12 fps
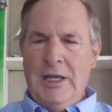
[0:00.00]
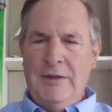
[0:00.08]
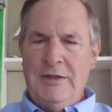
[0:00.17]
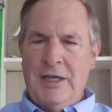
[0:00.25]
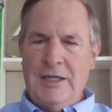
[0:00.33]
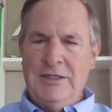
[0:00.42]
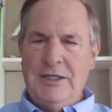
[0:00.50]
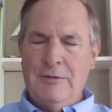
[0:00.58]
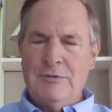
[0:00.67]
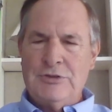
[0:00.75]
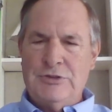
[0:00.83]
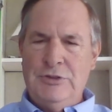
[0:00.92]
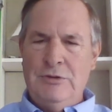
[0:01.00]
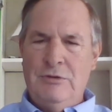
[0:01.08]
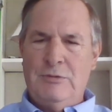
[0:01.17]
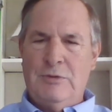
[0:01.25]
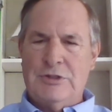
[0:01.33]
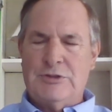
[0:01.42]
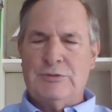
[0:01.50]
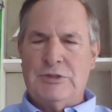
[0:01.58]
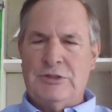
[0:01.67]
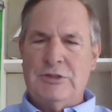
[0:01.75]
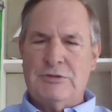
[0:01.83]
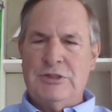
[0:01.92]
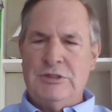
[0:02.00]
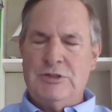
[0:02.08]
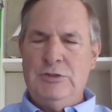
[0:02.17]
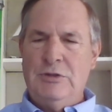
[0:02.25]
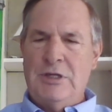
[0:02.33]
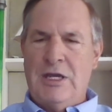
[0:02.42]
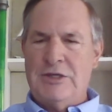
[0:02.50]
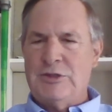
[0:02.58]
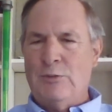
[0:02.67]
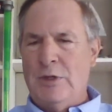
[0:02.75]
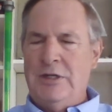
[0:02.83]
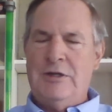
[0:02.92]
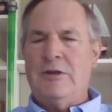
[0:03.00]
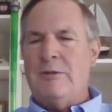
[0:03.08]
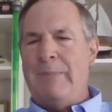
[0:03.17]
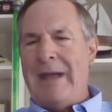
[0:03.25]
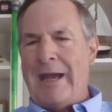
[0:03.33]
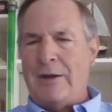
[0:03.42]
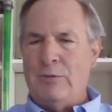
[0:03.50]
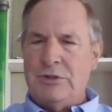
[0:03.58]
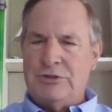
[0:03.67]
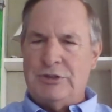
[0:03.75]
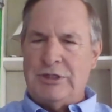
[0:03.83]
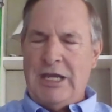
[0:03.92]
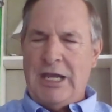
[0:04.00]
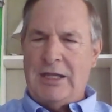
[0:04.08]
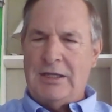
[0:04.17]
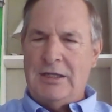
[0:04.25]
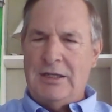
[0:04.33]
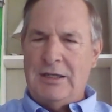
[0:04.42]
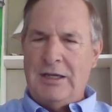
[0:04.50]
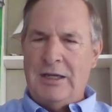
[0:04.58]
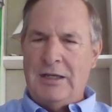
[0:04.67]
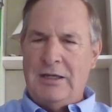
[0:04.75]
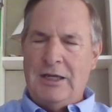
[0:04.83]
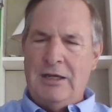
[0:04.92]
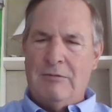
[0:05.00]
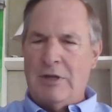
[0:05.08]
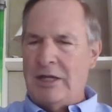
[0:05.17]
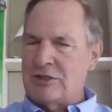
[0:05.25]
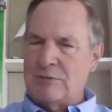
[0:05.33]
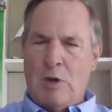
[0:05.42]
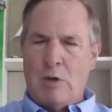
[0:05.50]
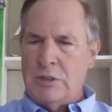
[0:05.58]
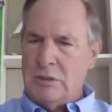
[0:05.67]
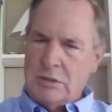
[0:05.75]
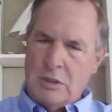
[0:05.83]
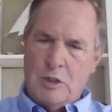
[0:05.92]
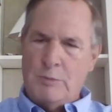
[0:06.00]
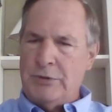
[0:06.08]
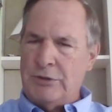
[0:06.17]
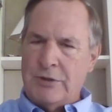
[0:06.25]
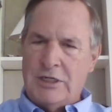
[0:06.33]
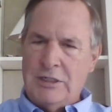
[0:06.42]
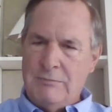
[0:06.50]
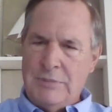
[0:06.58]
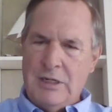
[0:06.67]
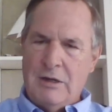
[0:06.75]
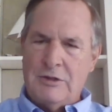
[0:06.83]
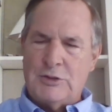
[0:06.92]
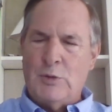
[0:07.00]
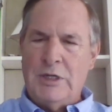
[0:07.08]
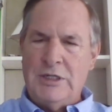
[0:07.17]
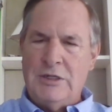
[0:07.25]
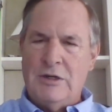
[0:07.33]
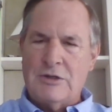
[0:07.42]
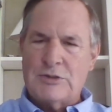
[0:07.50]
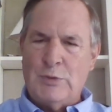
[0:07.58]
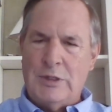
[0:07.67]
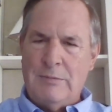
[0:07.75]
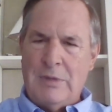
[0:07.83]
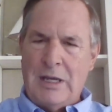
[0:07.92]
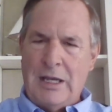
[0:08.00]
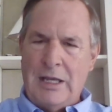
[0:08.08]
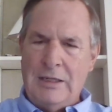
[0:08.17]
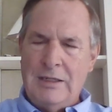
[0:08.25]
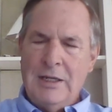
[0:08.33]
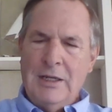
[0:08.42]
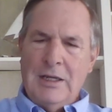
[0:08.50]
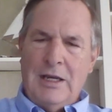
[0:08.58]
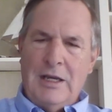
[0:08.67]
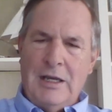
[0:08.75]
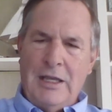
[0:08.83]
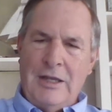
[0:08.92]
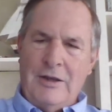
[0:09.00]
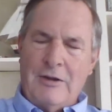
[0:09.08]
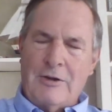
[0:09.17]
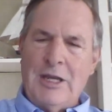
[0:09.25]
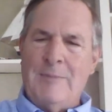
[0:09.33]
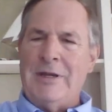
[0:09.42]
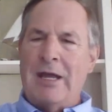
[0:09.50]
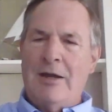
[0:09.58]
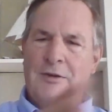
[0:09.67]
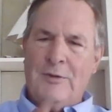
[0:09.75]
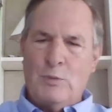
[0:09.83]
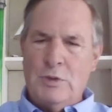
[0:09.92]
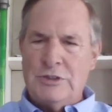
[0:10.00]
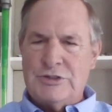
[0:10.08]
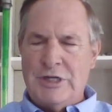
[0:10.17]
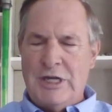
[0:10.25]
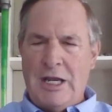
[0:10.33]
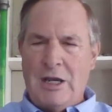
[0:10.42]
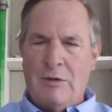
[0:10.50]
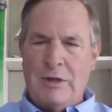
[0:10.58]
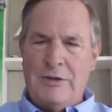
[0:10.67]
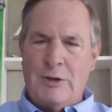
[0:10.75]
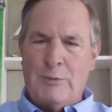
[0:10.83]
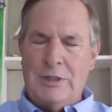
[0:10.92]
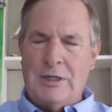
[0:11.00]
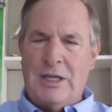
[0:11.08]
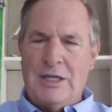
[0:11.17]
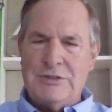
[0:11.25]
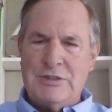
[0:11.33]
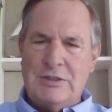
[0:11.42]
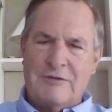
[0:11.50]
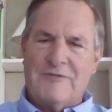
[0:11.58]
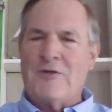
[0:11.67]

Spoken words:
And the idea was that there's these two guys that went into the backwoods in Canada, and they were like smoking dope and drinking beer, and 20 years went by, and they're coming out of the woods now, and they're realizing that